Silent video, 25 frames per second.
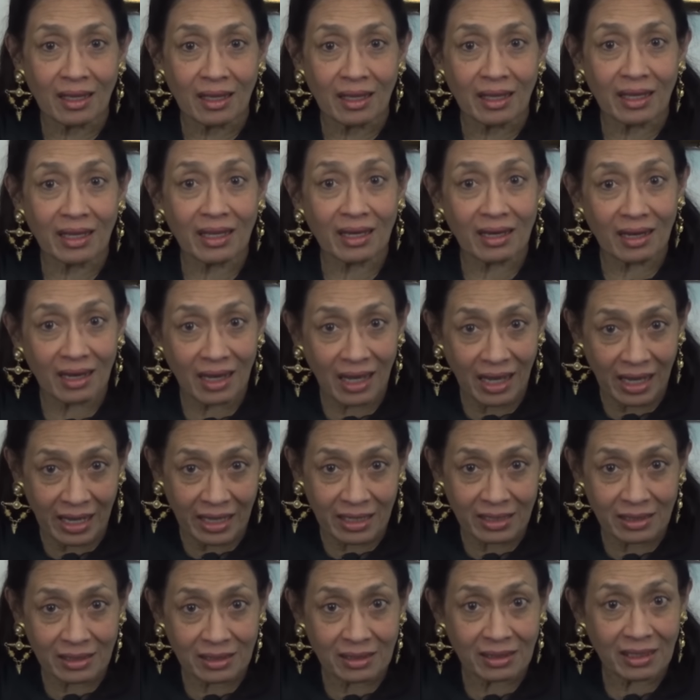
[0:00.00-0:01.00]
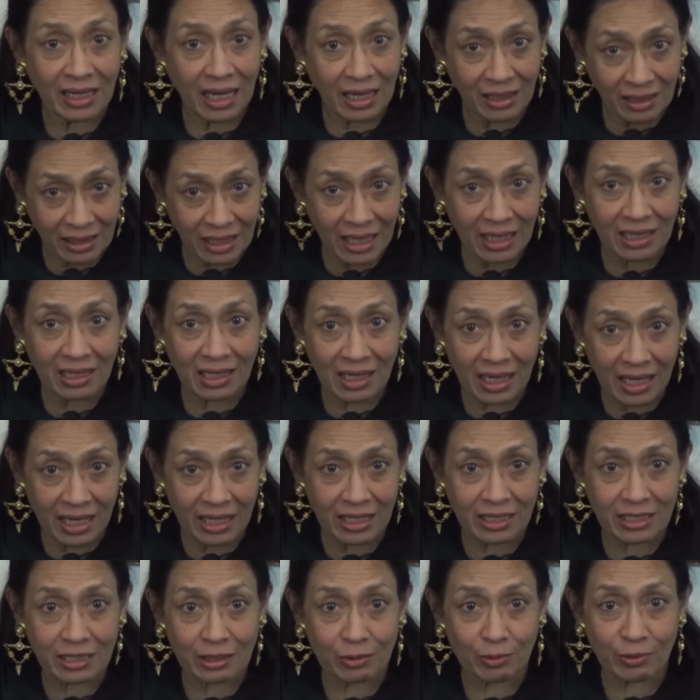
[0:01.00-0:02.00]
Kelantan
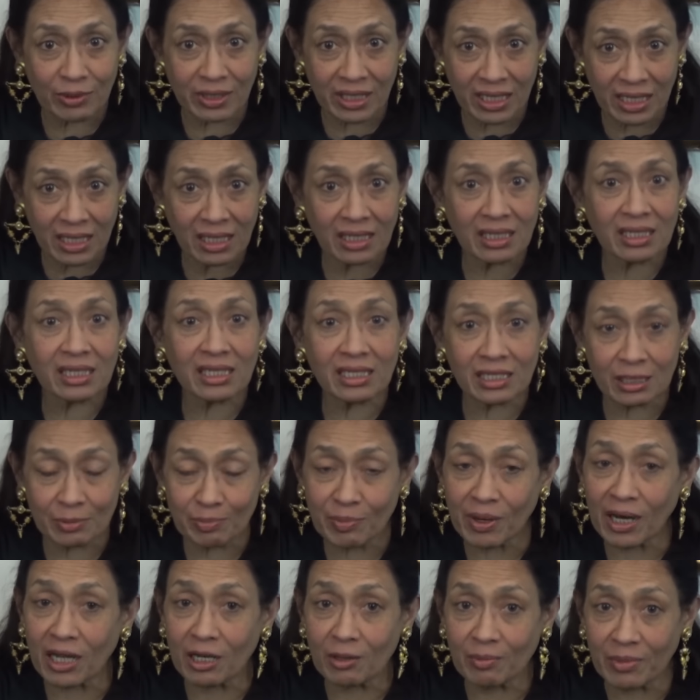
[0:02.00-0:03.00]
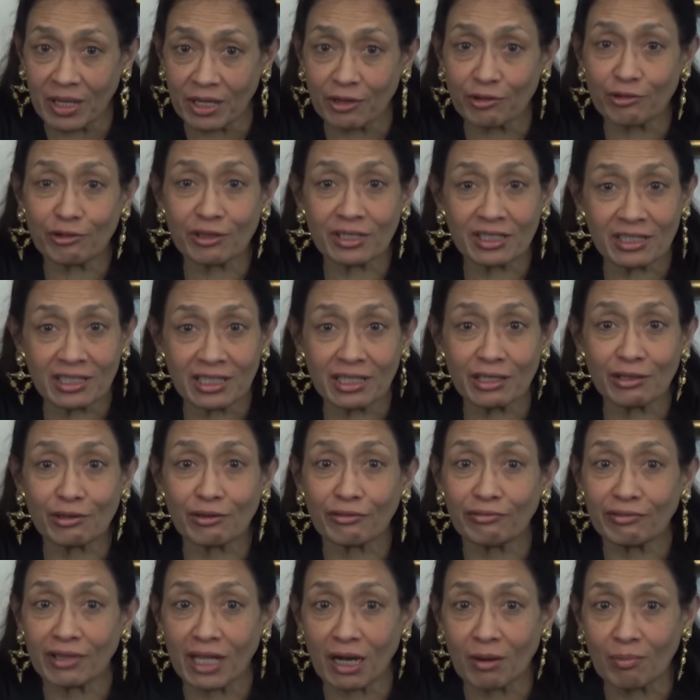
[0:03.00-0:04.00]
lies within his parliamentary seat
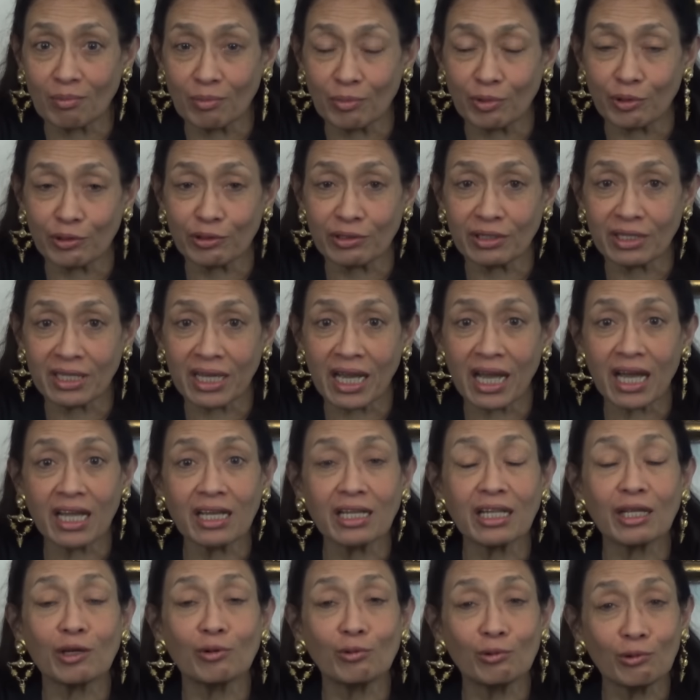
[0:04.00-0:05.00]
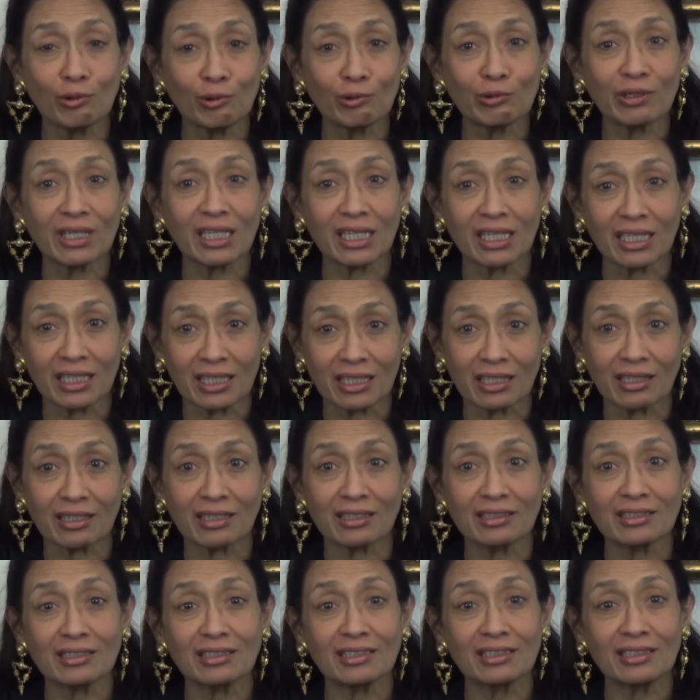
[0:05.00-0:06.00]
of Tambun, and the Ulu
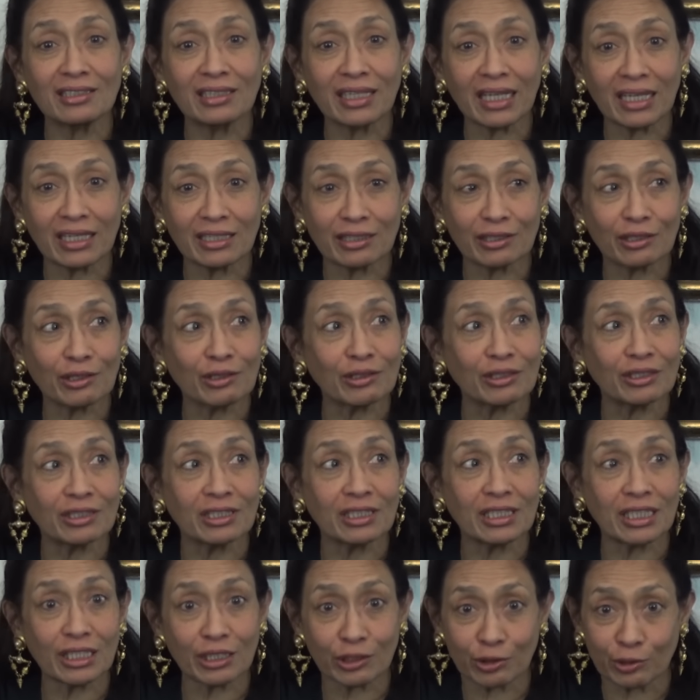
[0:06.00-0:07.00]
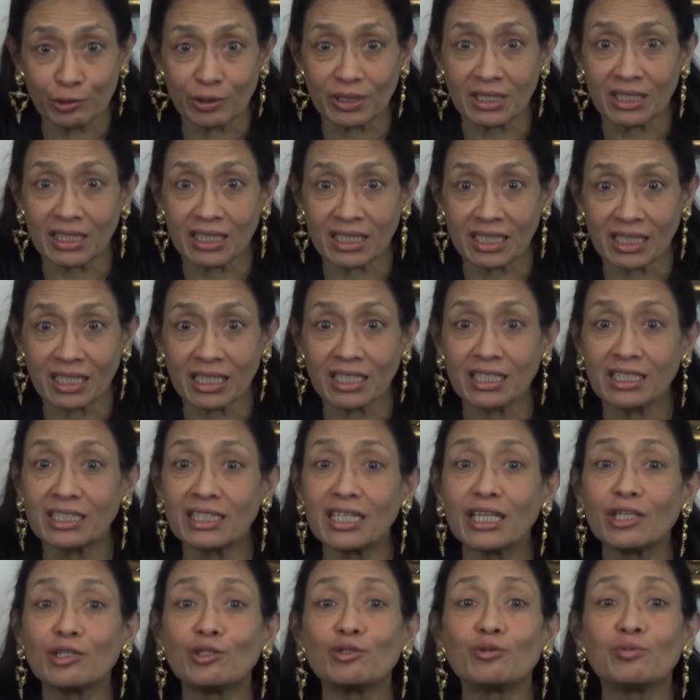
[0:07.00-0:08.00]
Kinta state constituency is
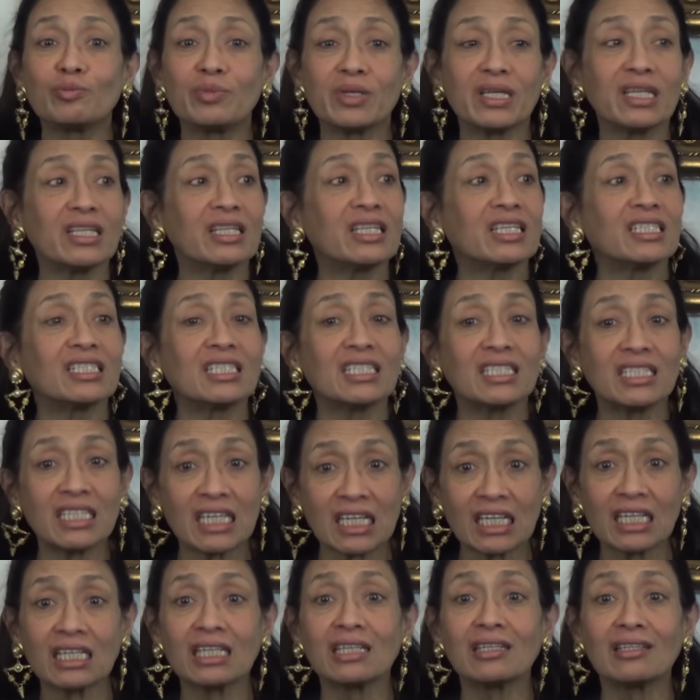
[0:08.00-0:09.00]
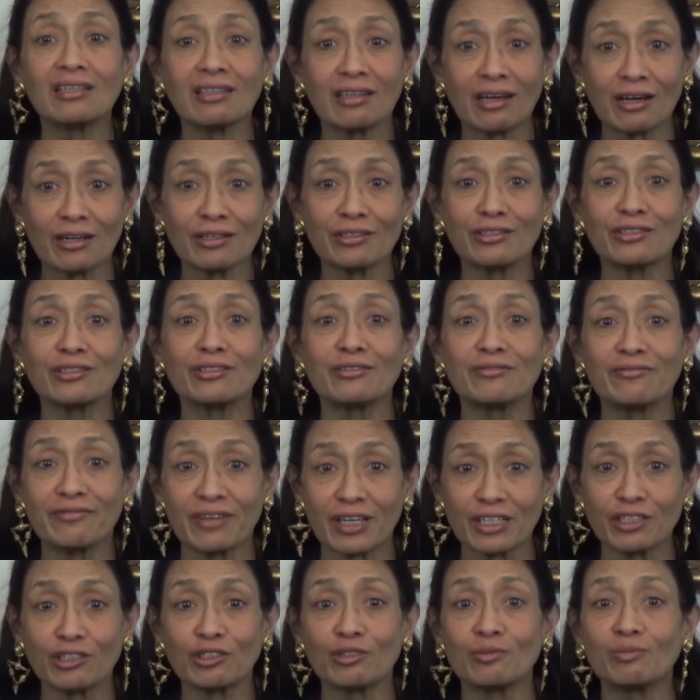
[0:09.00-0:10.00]
said to be the single largest
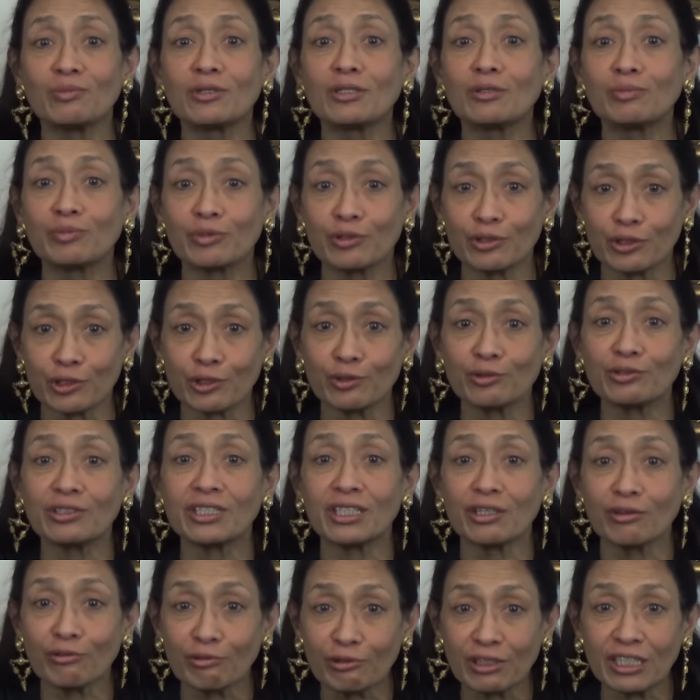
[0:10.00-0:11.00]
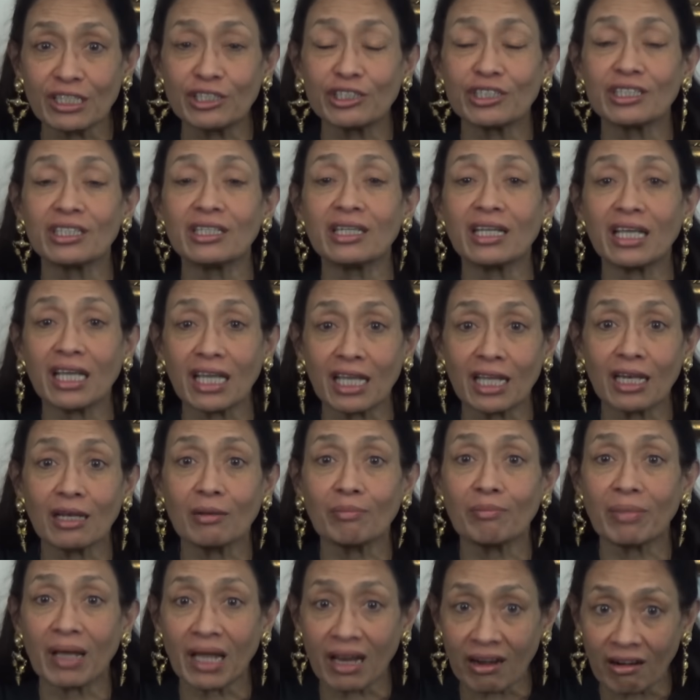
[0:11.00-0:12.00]
vegetable producing region in
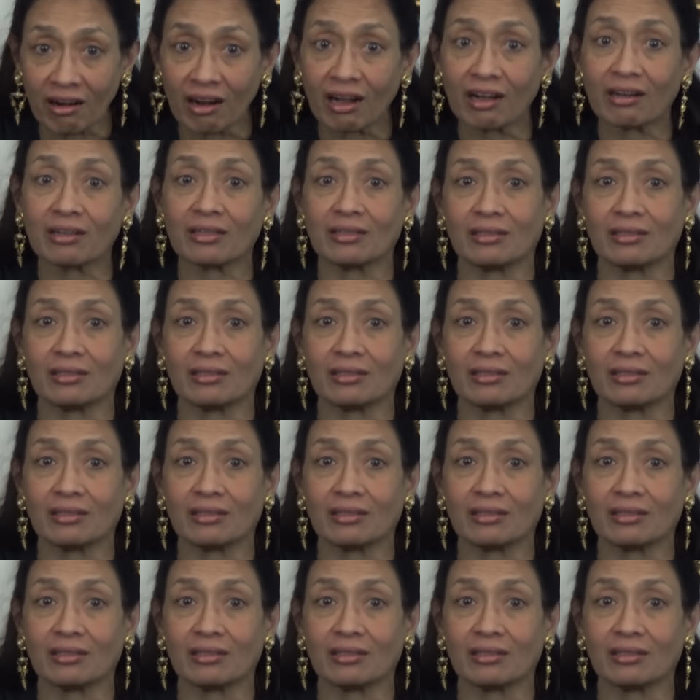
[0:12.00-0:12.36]
Perak.